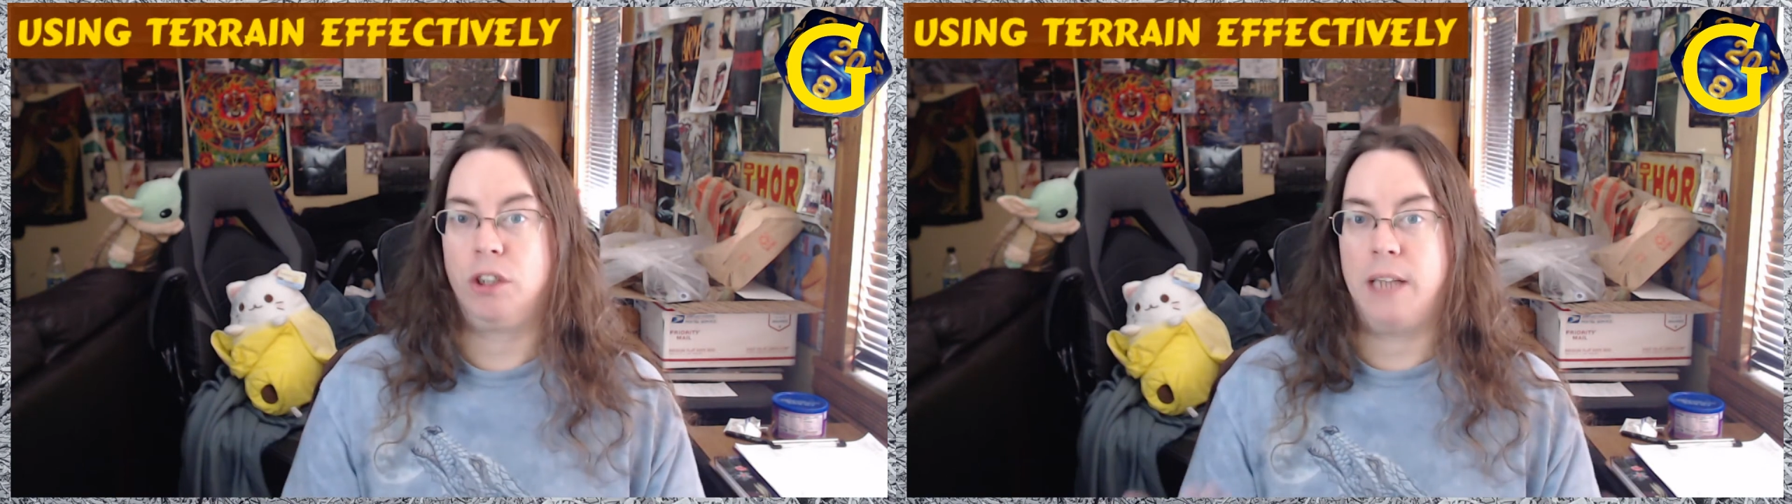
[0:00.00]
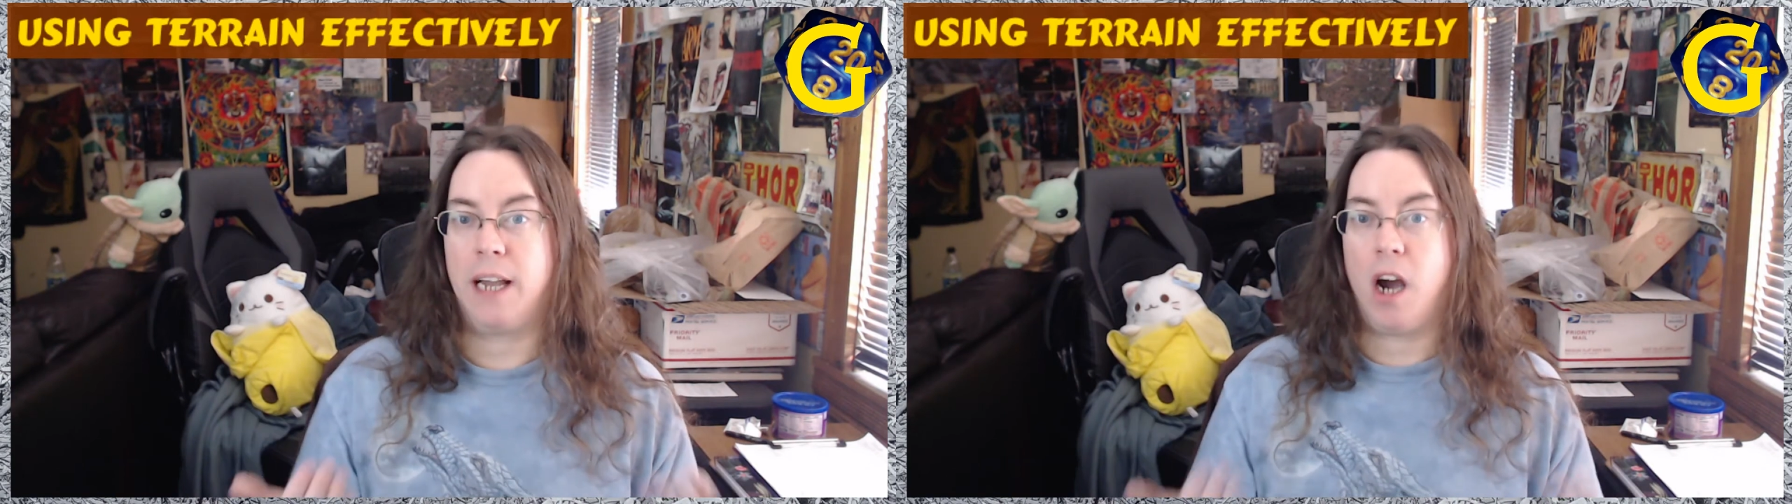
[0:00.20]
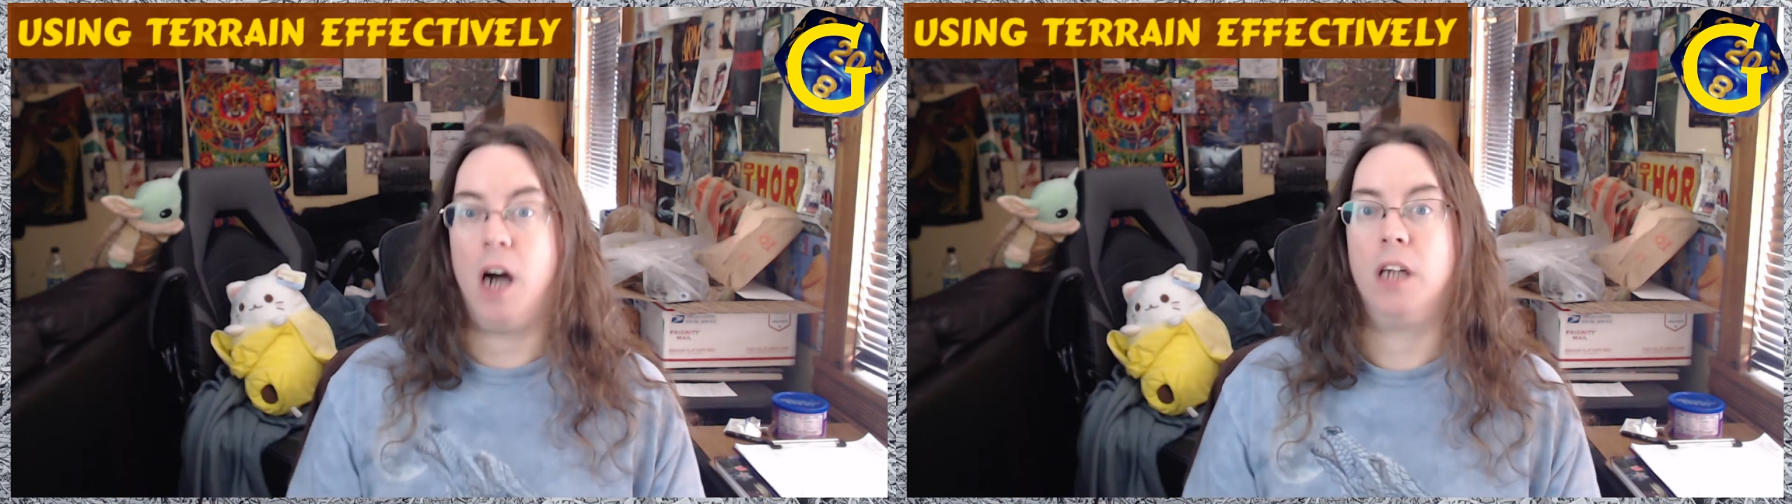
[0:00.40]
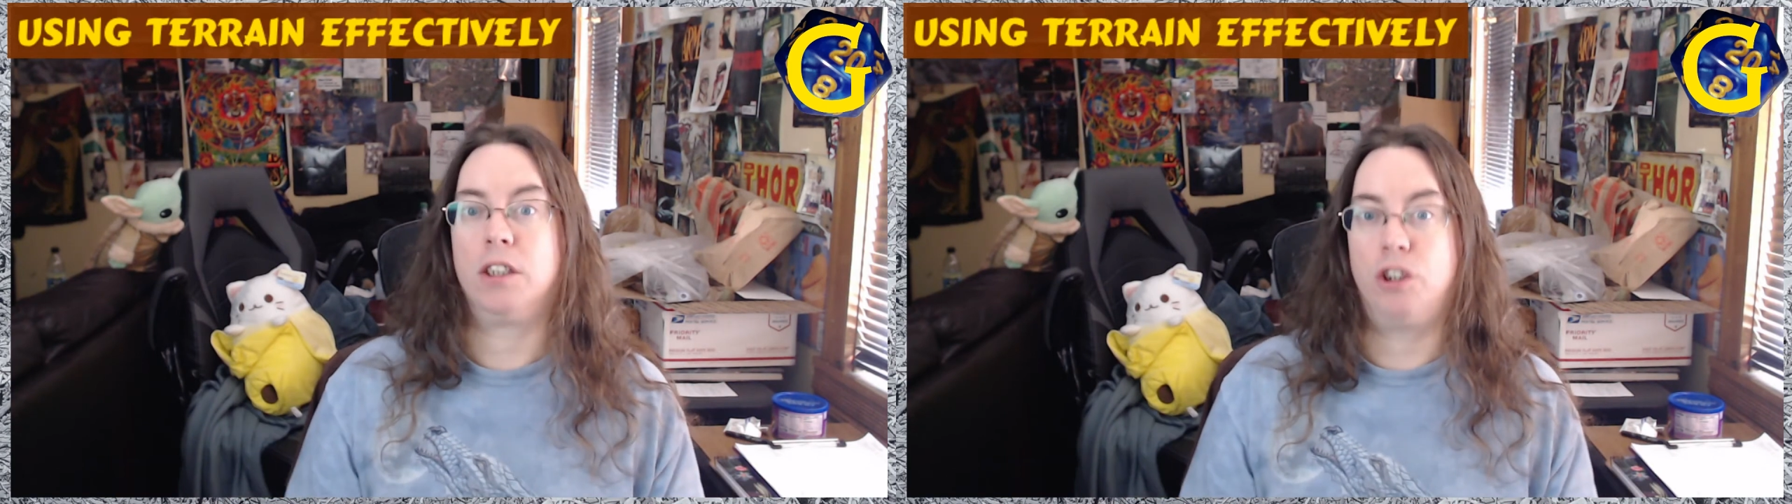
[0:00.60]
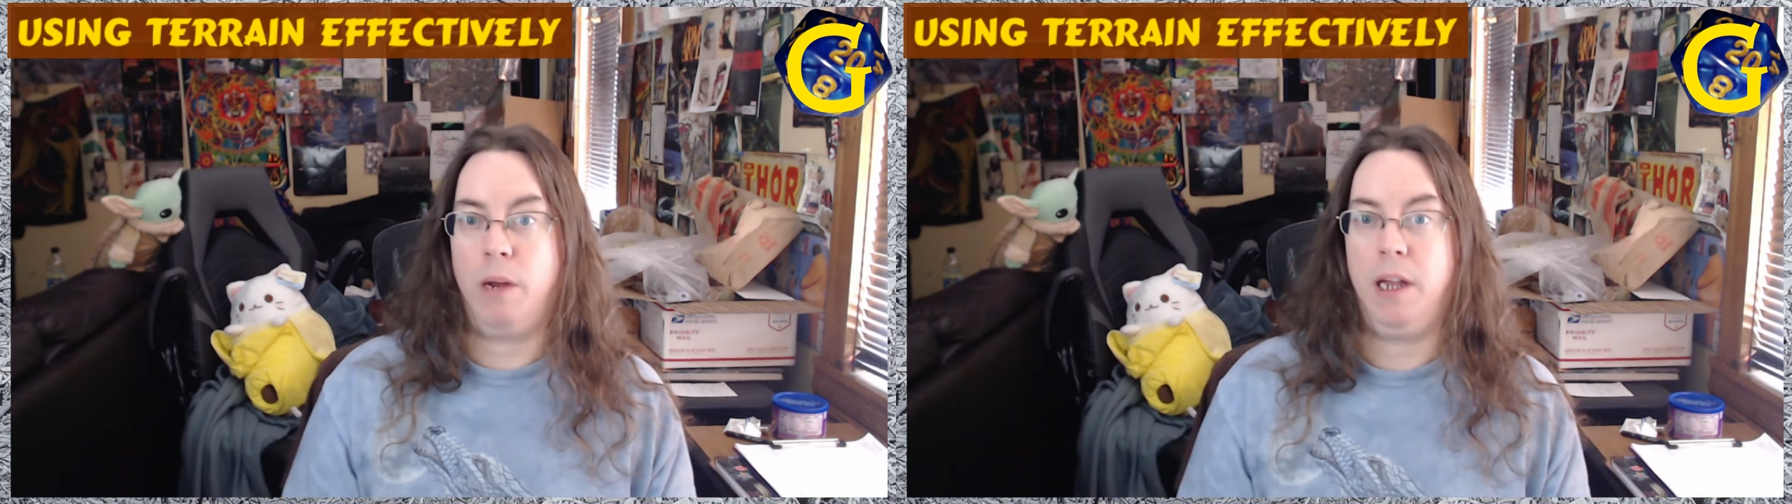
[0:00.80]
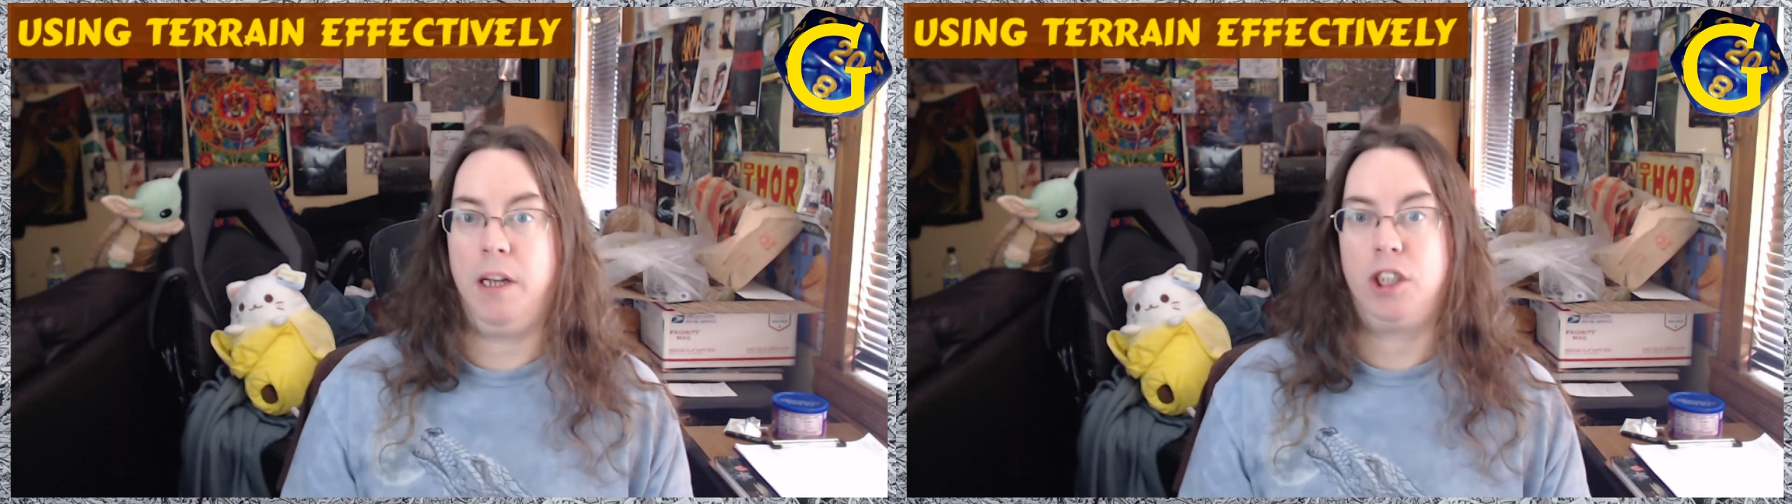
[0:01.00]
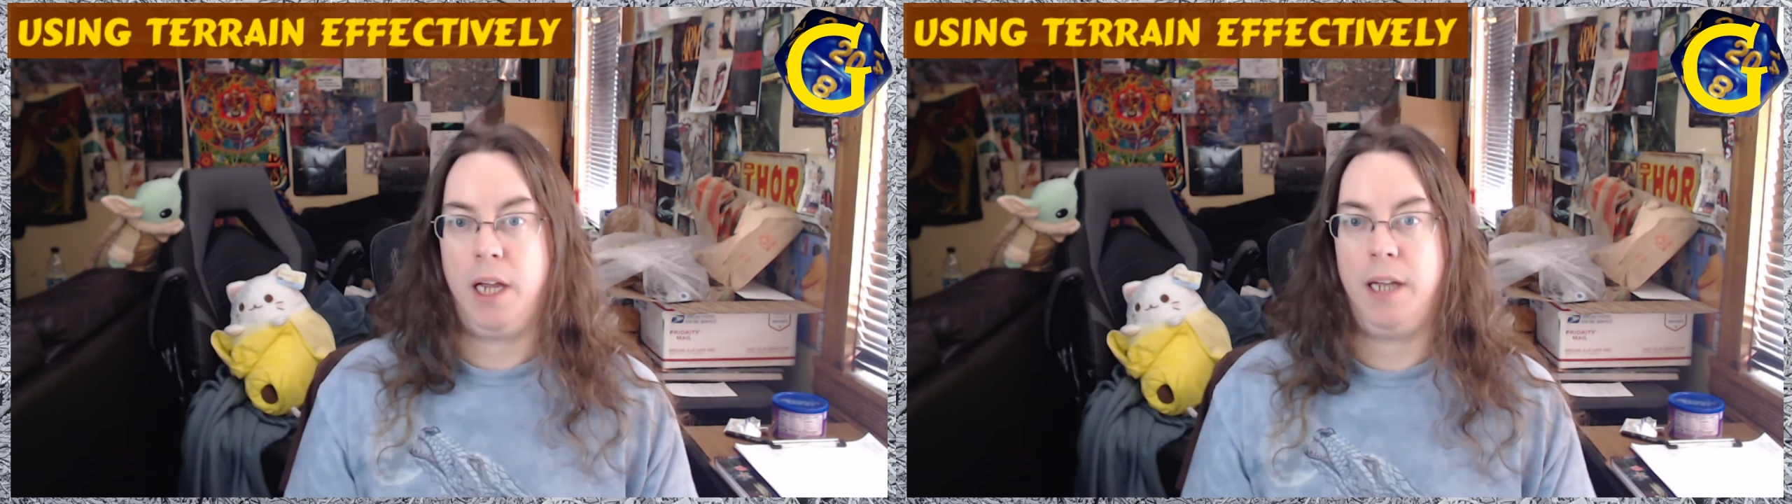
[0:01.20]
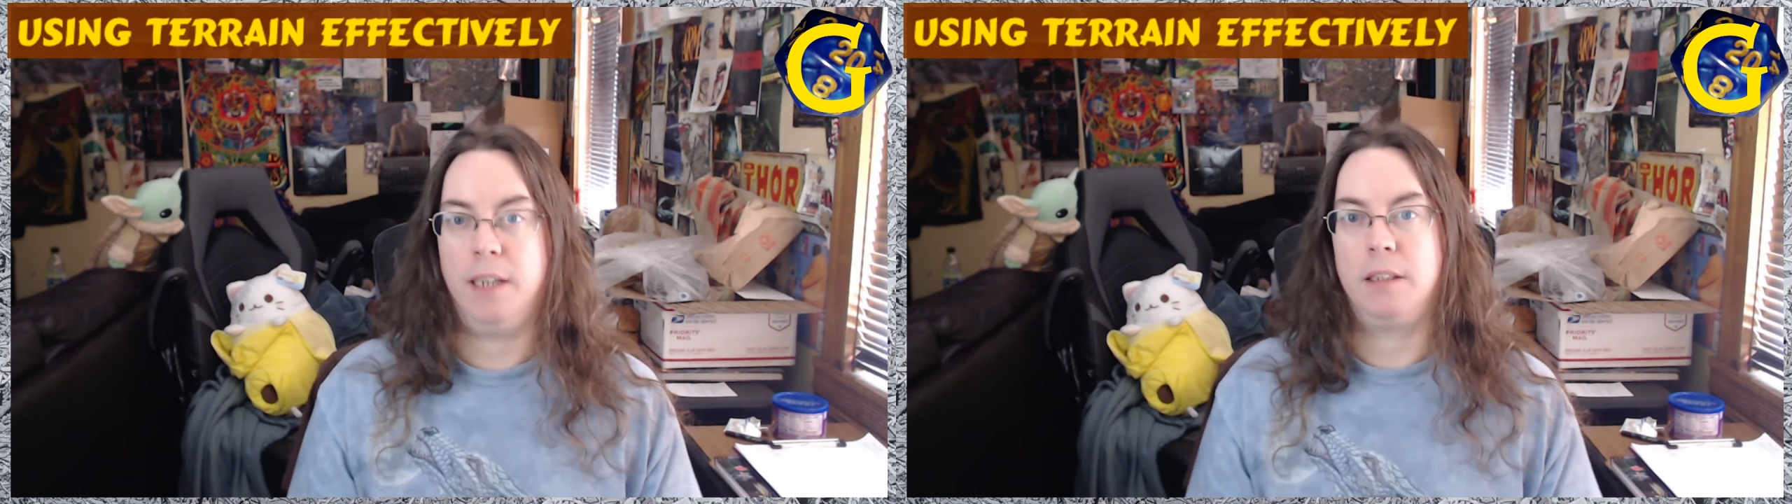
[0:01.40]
that cause terrain to change.